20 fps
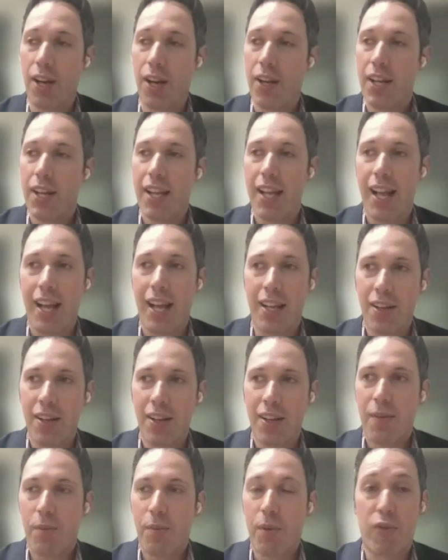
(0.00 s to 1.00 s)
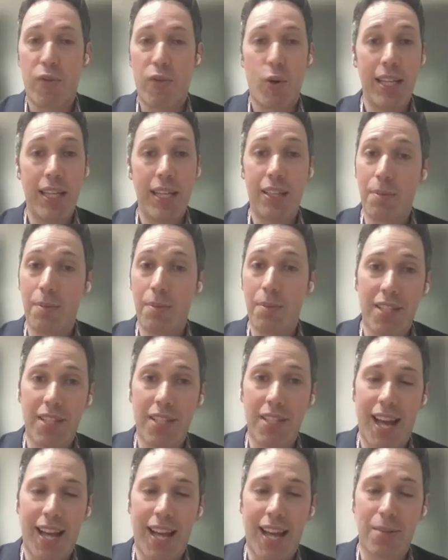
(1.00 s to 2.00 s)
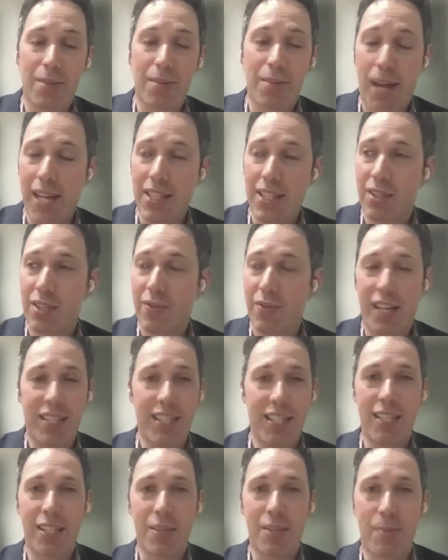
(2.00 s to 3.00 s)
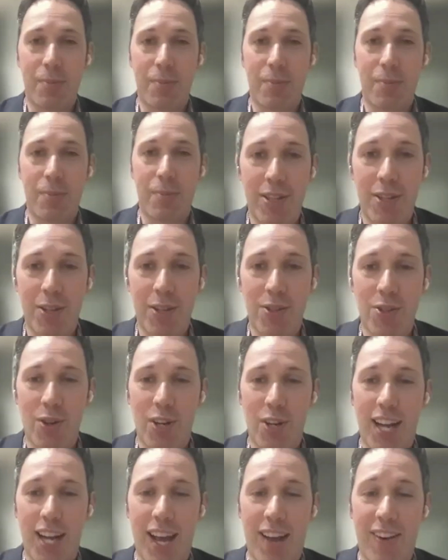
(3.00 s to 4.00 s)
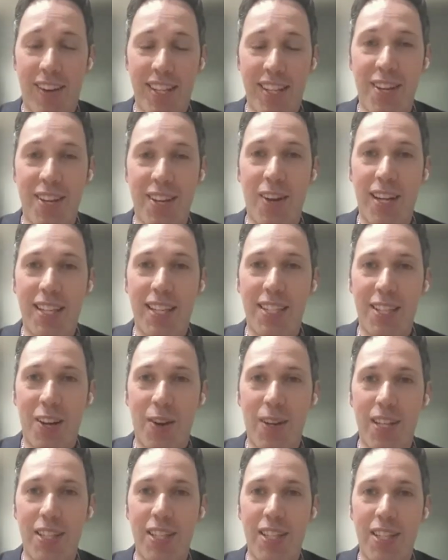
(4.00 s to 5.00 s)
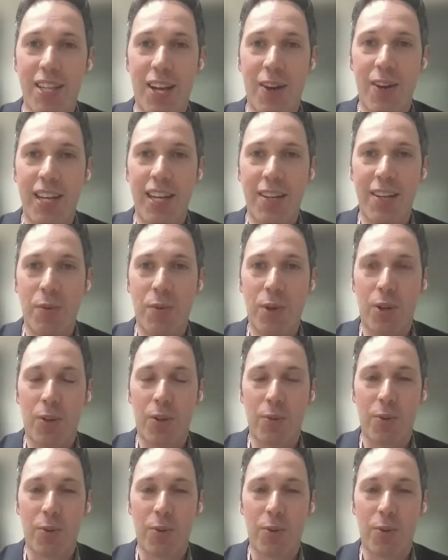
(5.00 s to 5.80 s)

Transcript: you know before Elon Musk, I had some positive ideas, but I'm not so sure now. And so and so it you know it we'll